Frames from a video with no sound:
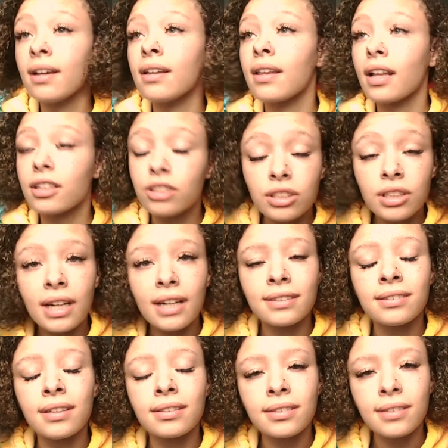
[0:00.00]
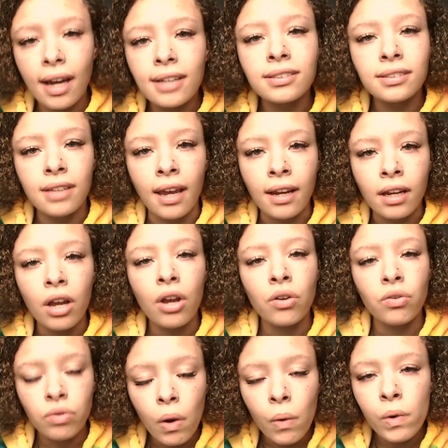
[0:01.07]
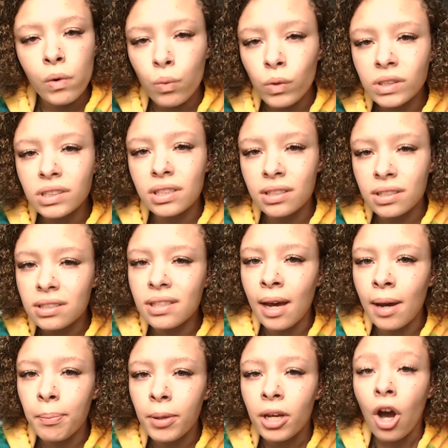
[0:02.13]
That shit is disgusting. No one wants to step